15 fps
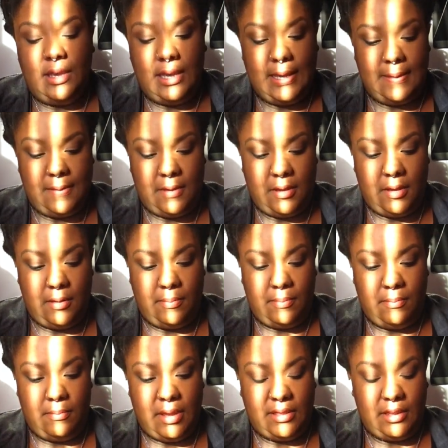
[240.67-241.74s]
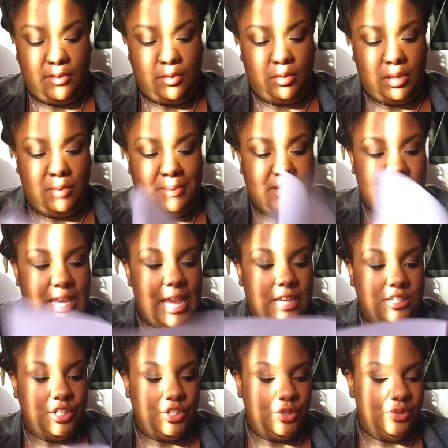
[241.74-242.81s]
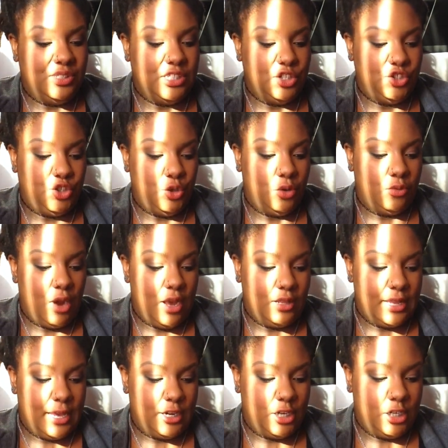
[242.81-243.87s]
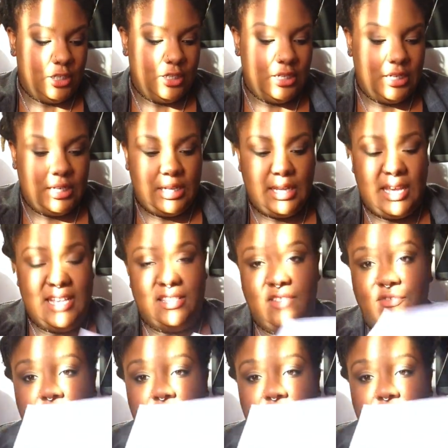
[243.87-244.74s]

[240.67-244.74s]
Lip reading: in the monthly subscription box, they actually do send you a letter. It's a